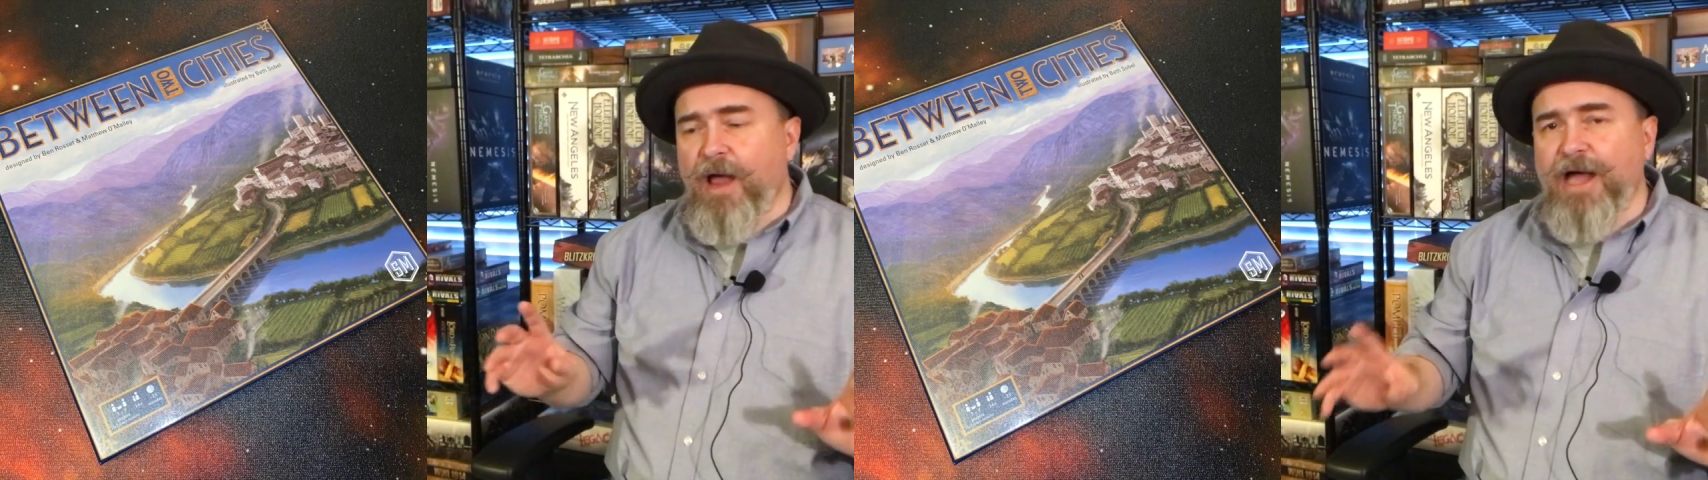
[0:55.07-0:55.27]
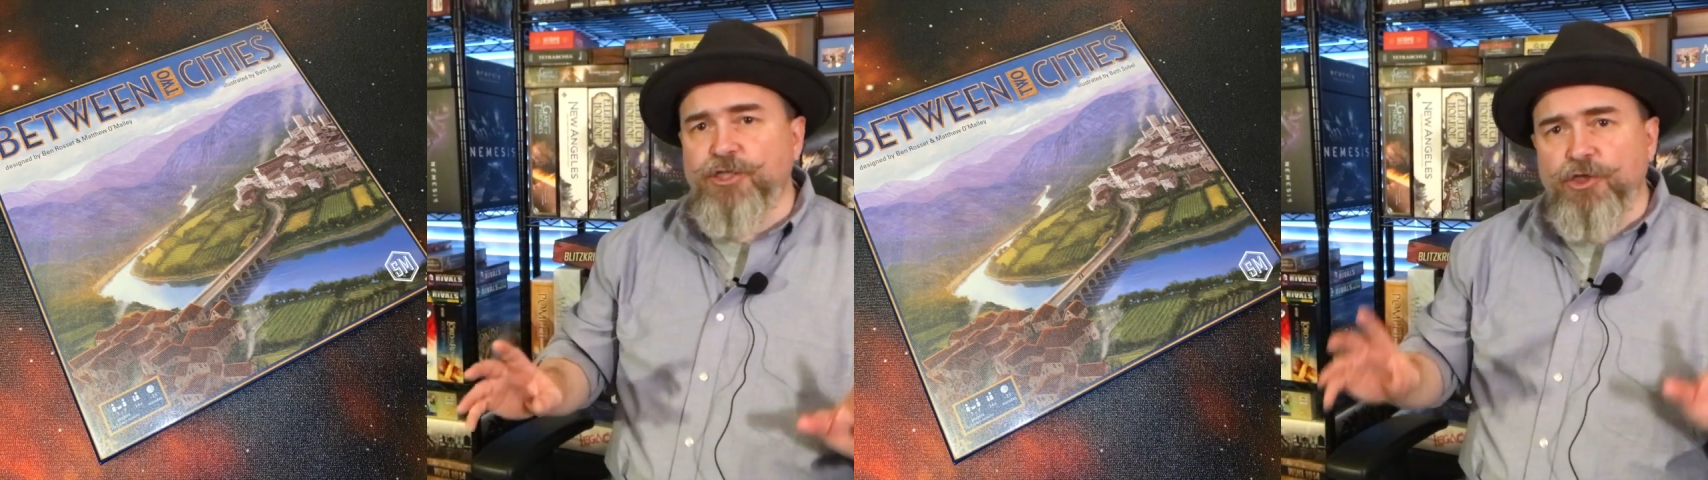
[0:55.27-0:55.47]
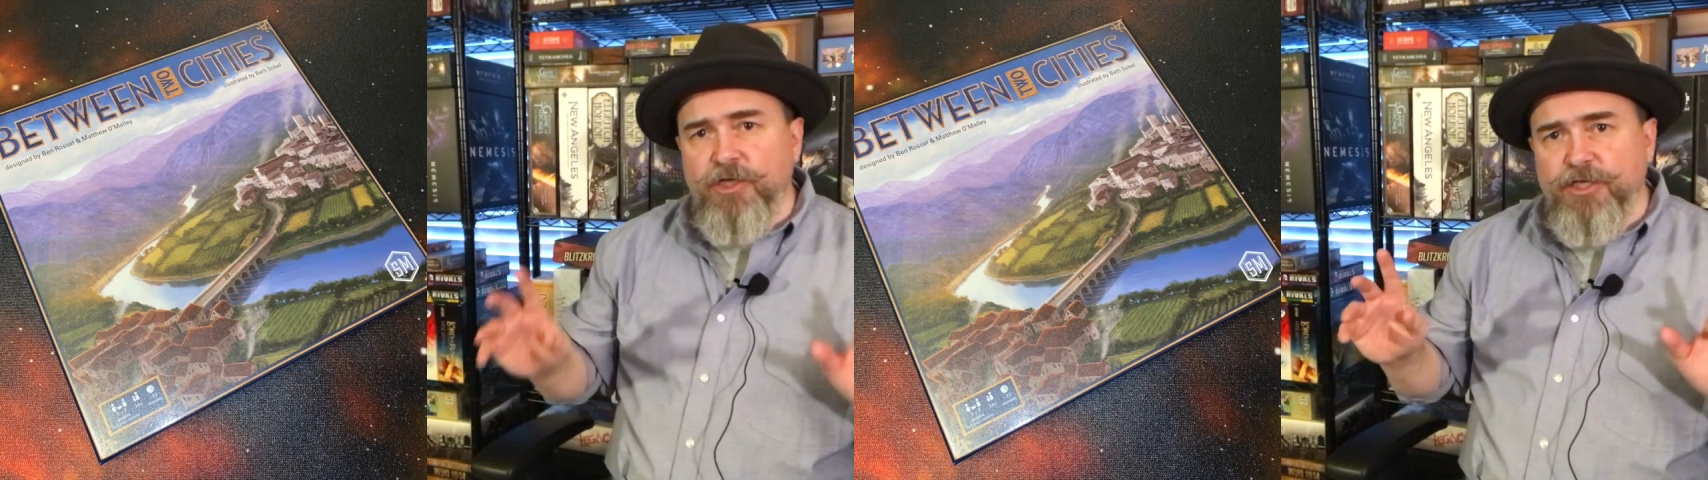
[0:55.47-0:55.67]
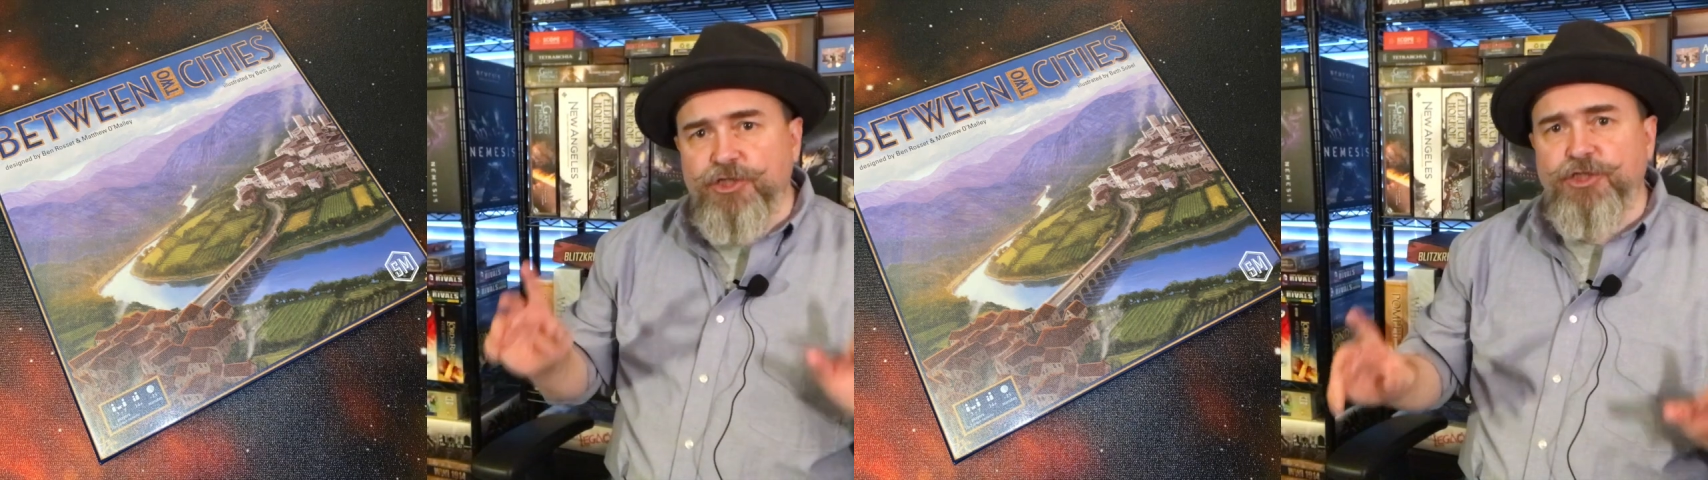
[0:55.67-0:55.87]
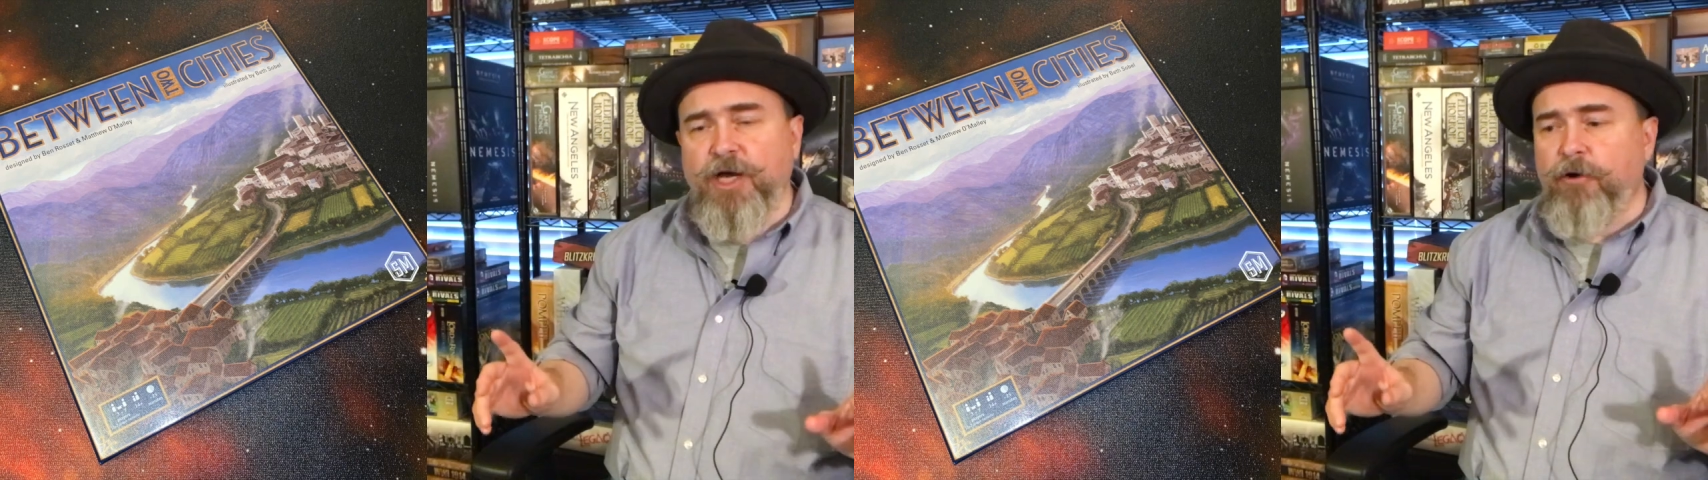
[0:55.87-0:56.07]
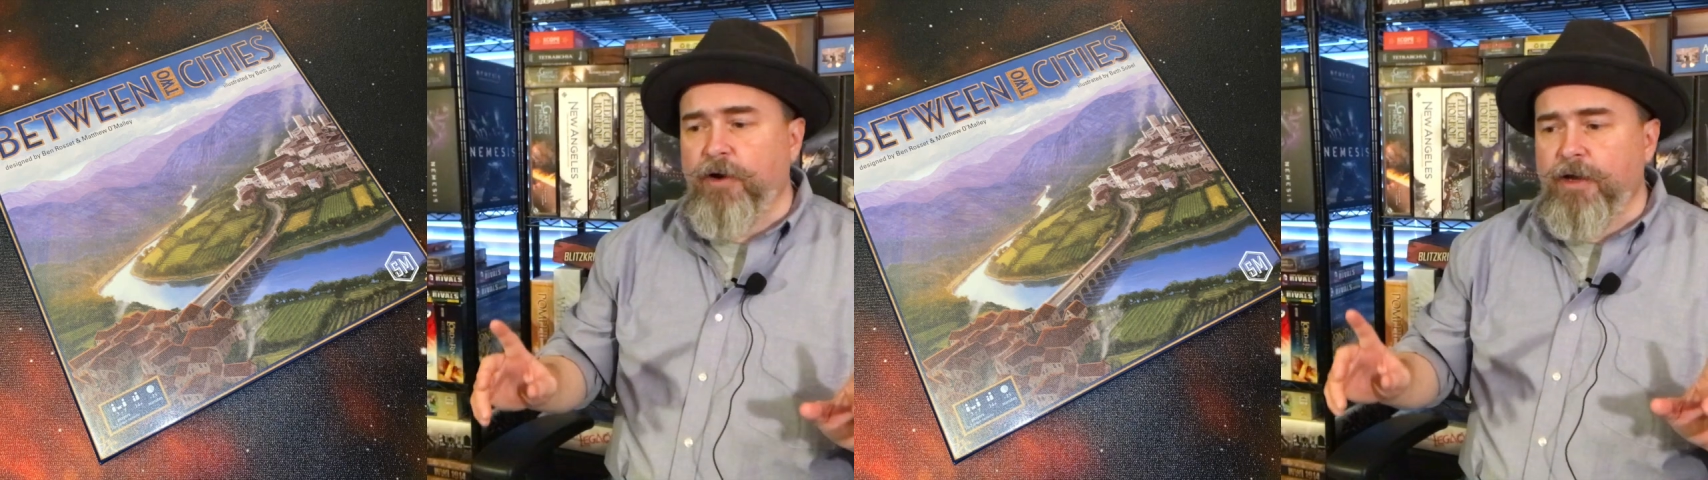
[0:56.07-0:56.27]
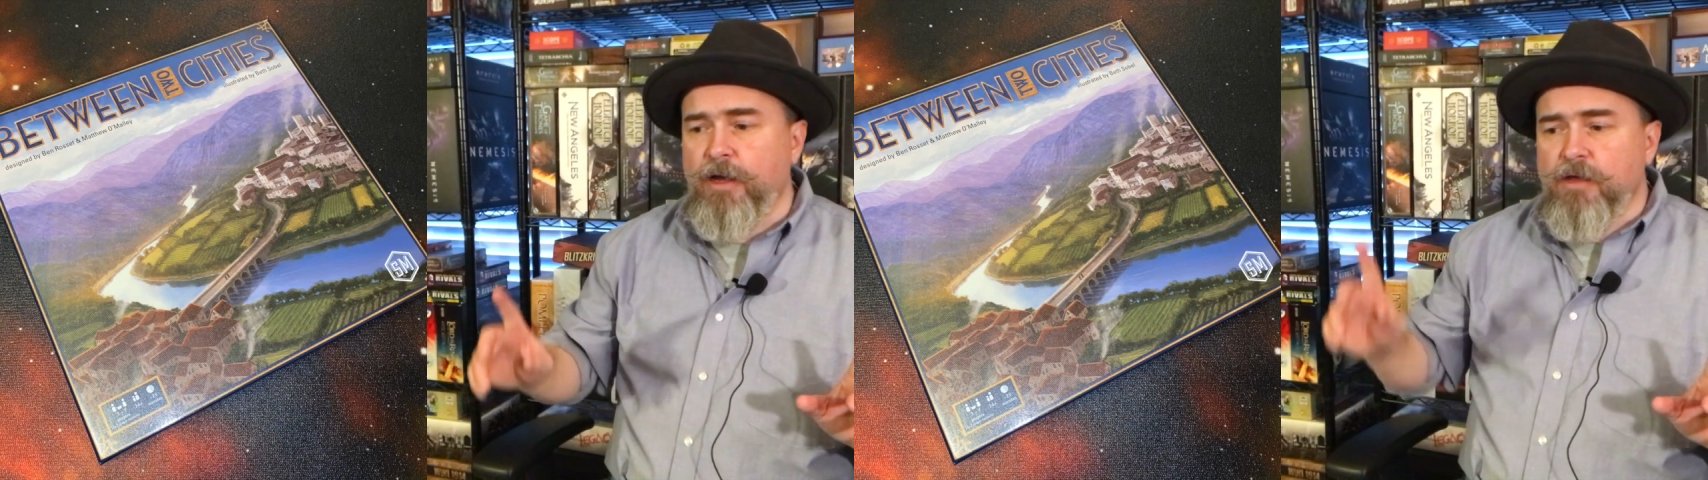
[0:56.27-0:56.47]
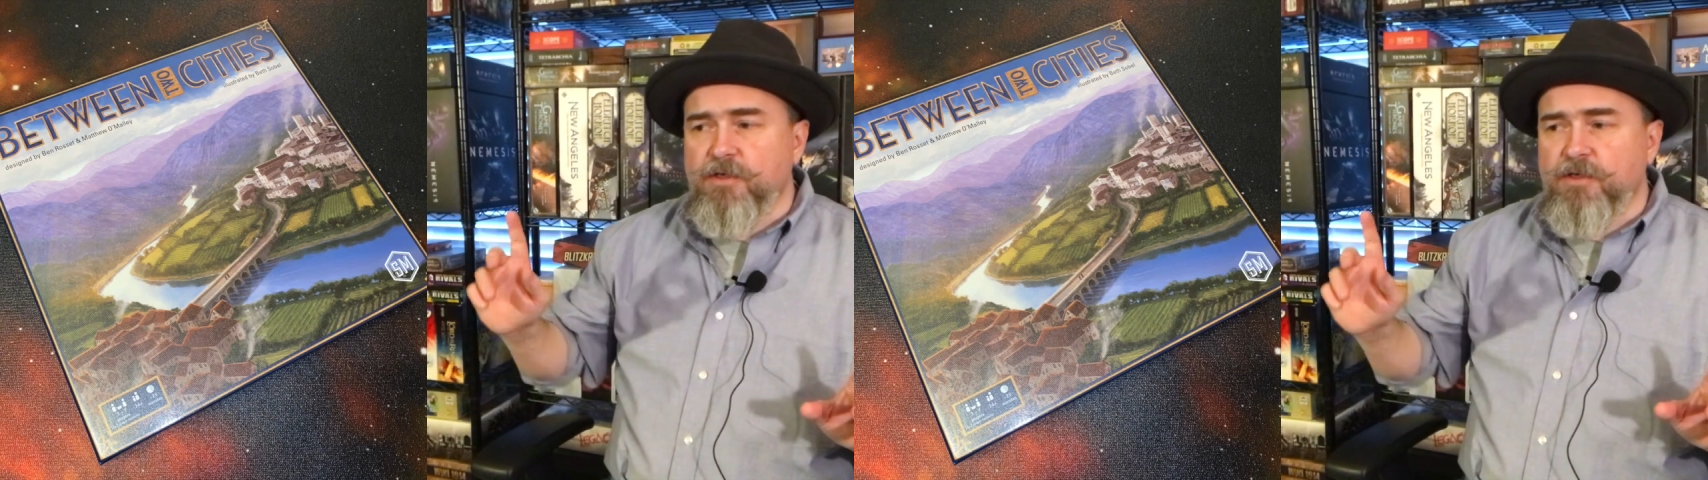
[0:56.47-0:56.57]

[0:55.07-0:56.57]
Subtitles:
actually sharing